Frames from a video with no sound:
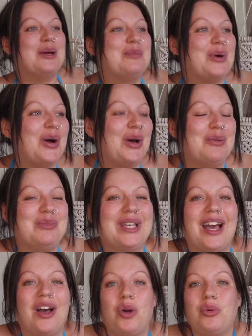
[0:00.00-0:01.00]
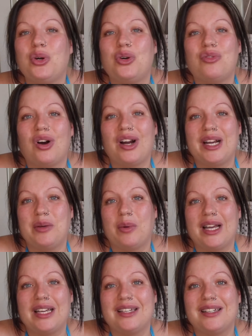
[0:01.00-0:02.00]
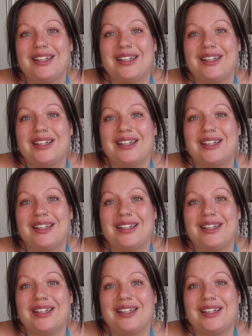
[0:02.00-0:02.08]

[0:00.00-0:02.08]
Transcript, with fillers: But um, yeah, I hope you're all right anyway.